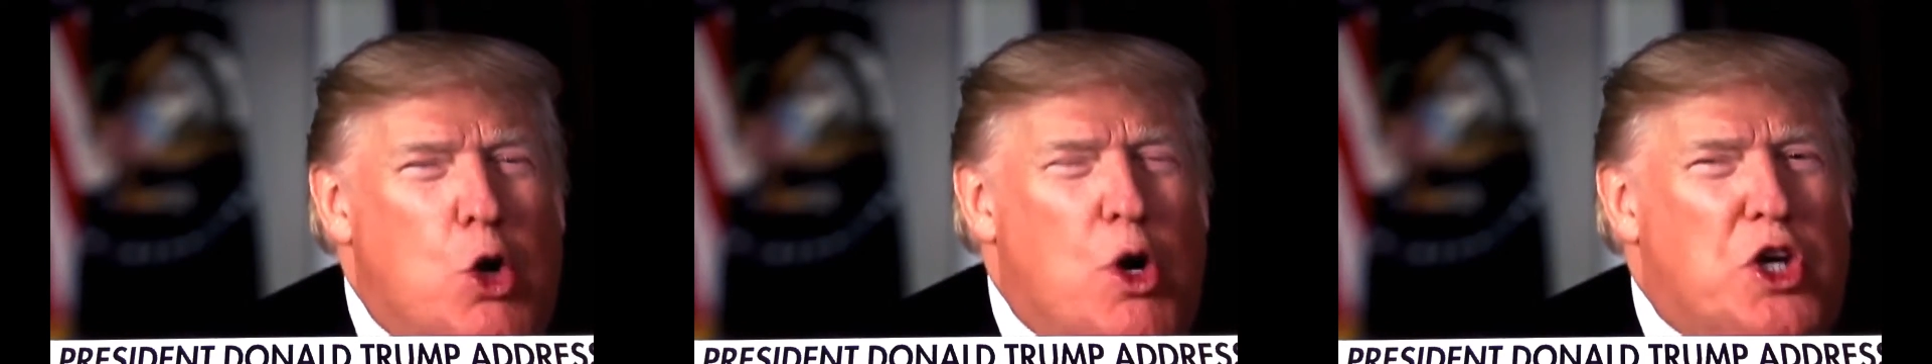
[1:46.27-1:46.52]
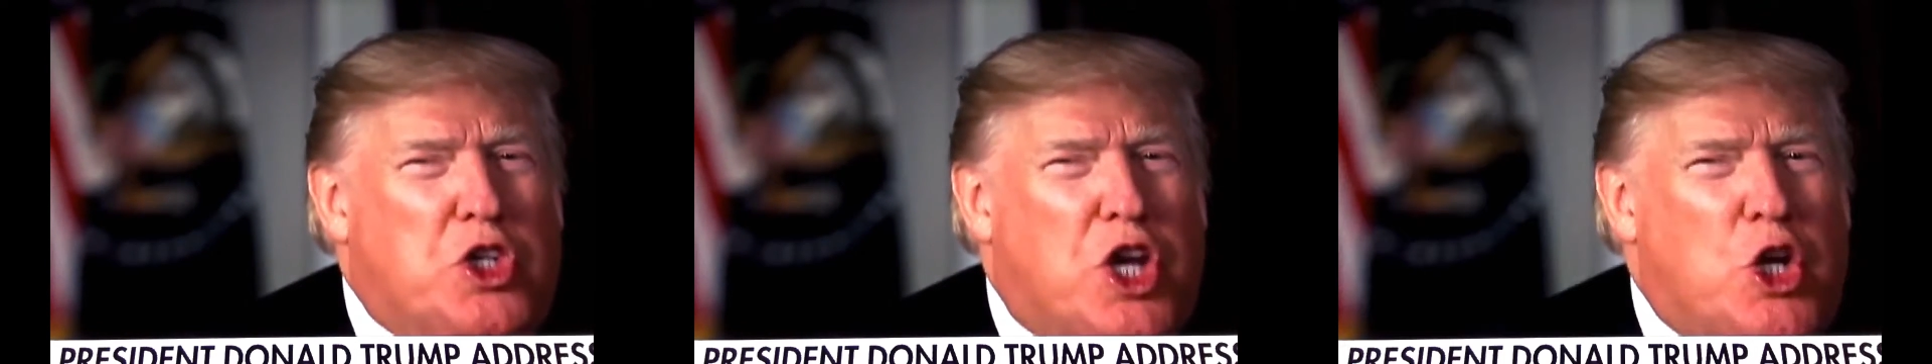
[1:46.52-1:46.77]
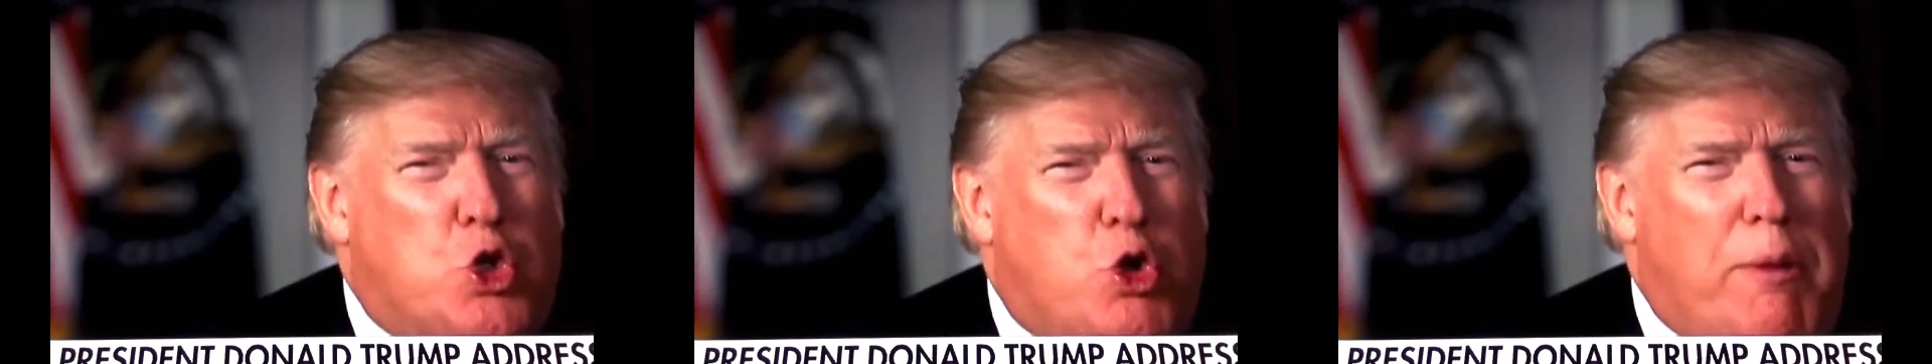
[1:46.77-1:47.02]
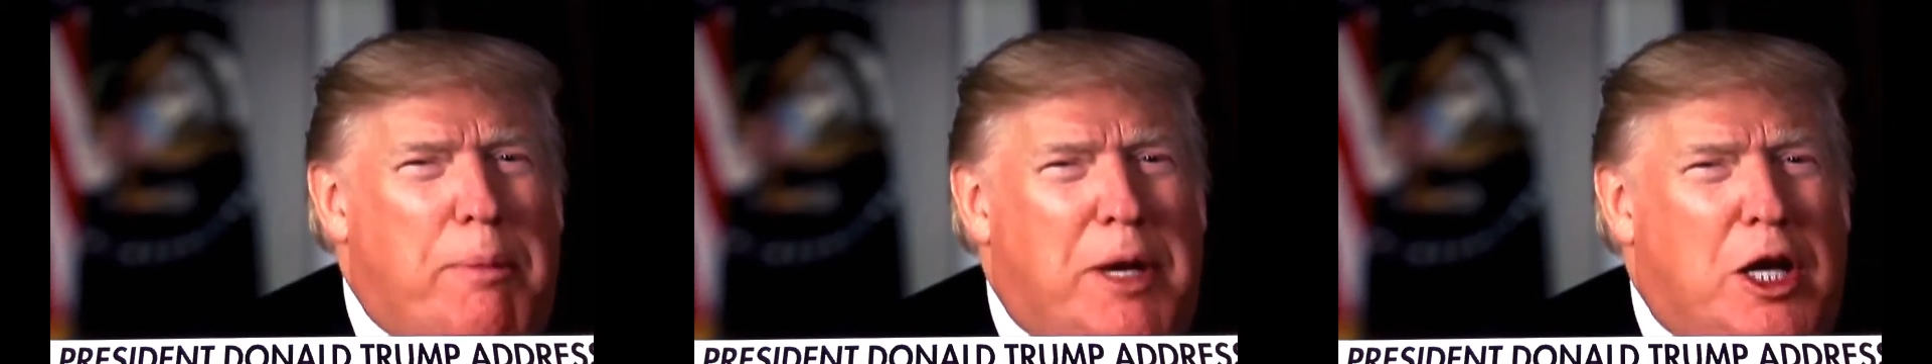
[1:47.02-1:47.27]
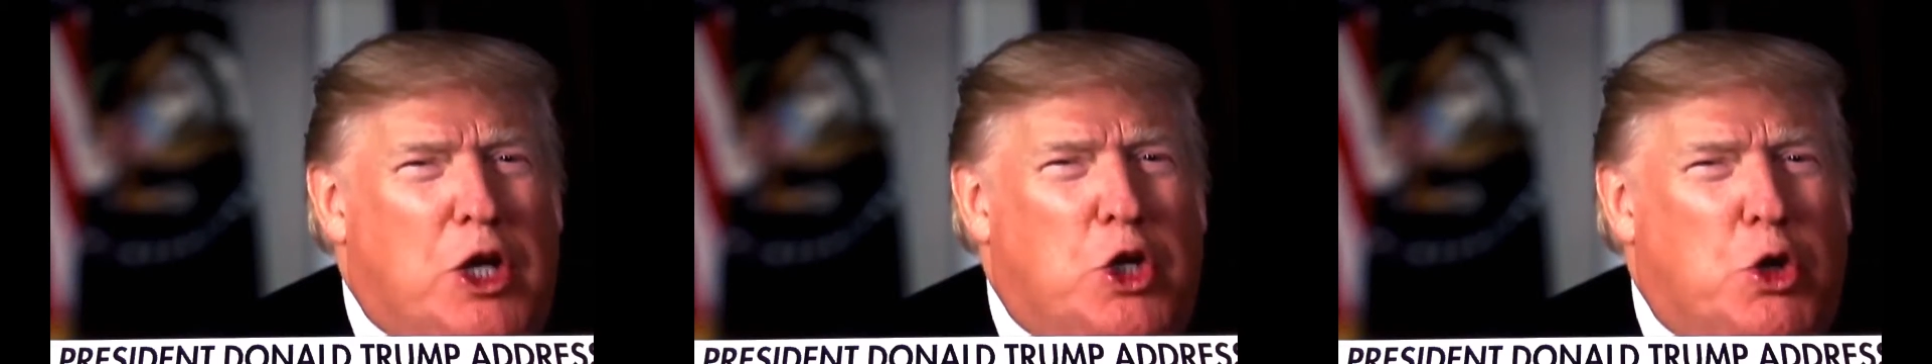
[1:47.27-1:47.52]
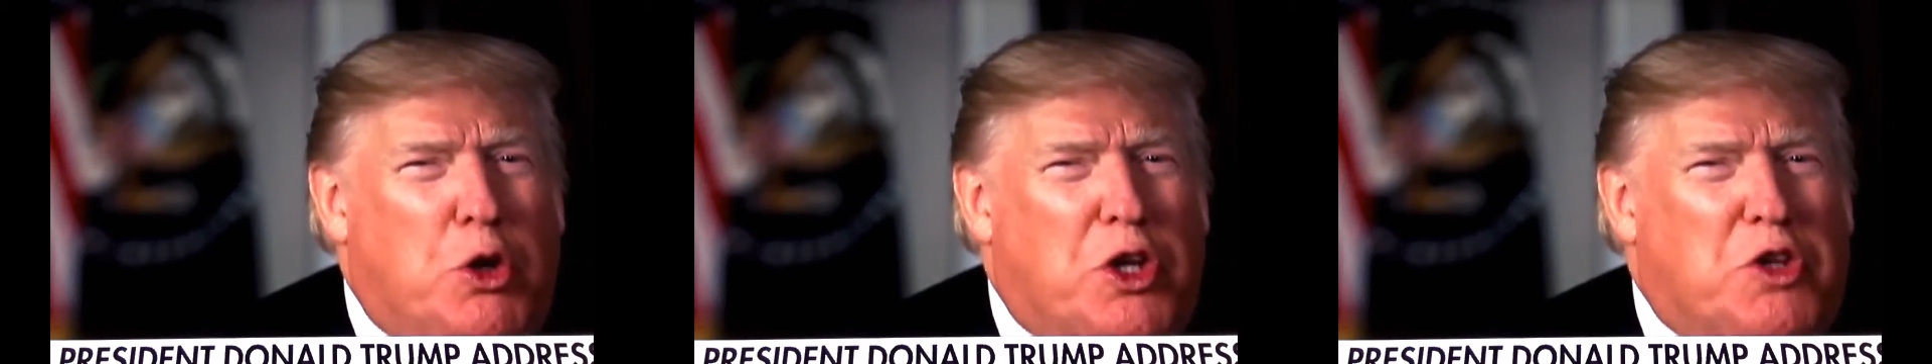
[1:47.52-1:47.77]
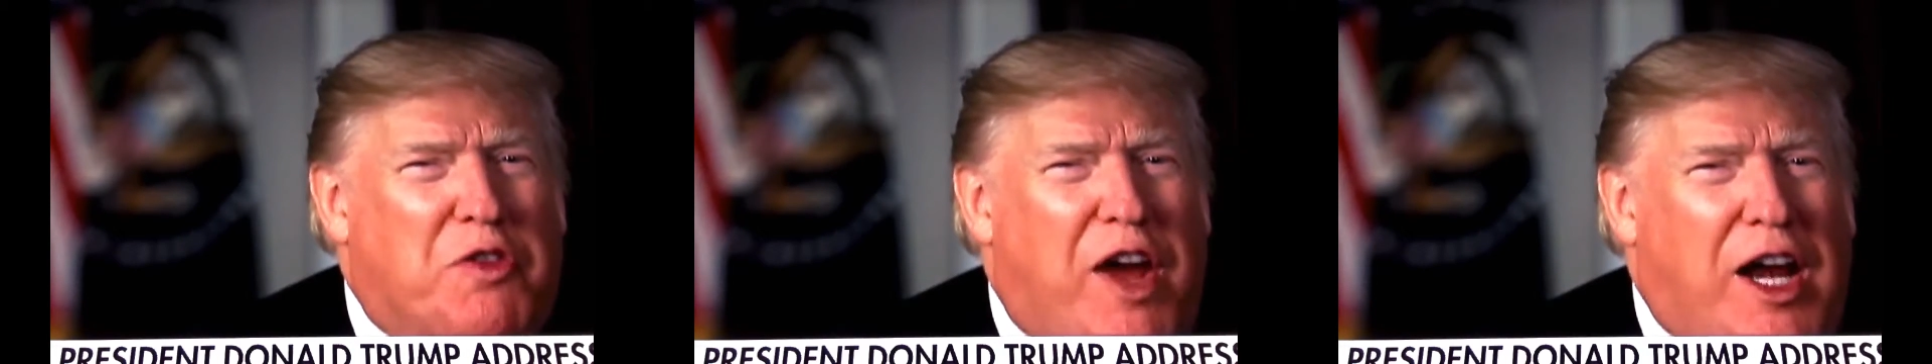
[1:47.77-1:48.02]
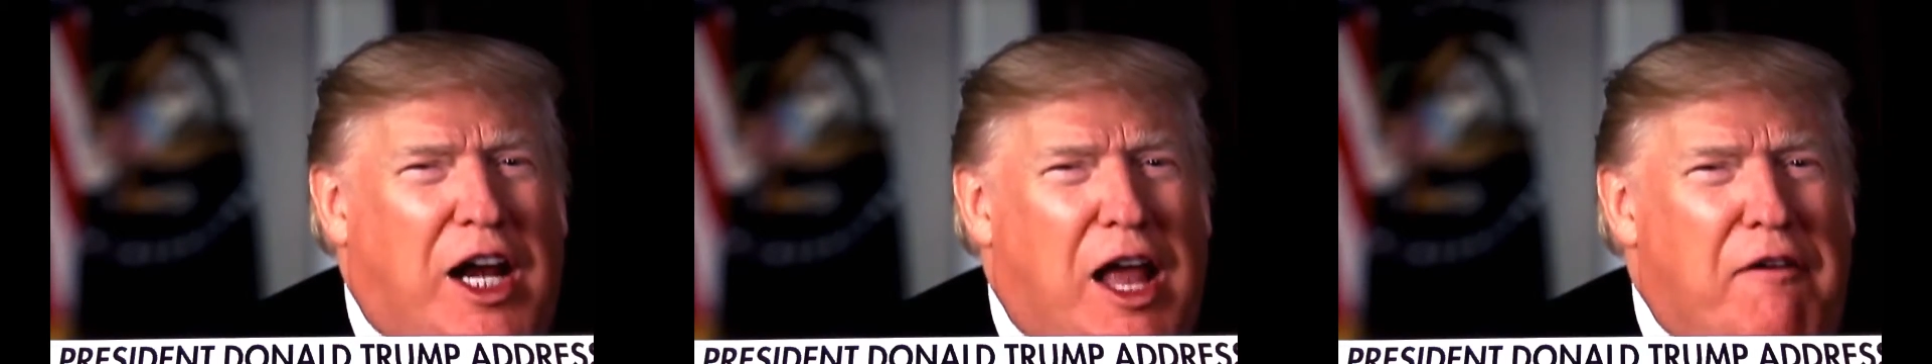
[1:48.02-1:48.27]
who has contributed to this
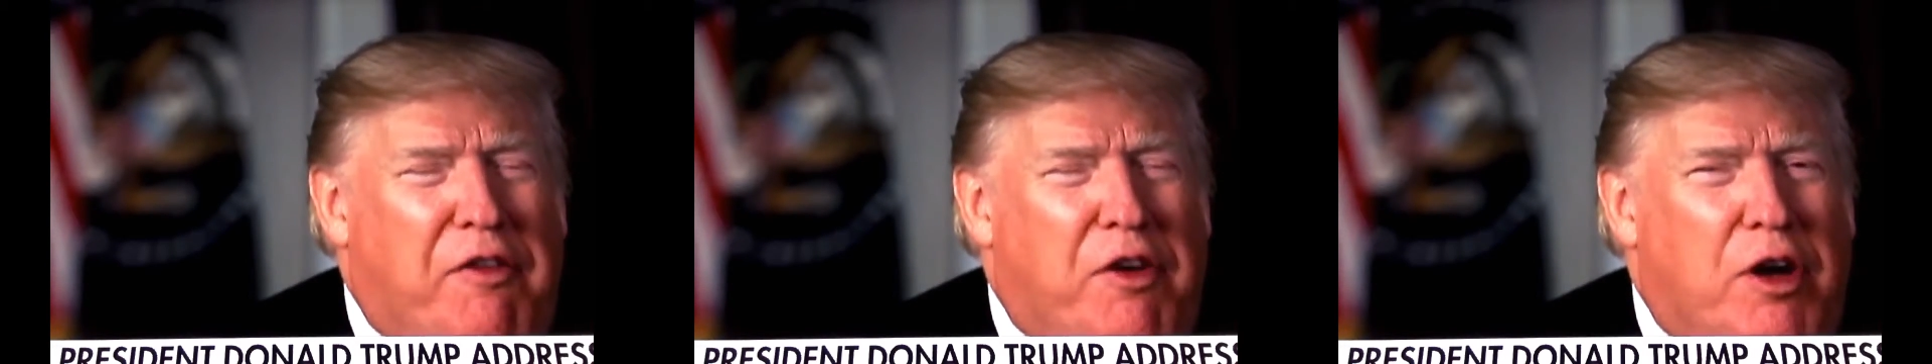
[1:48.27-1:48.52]
vital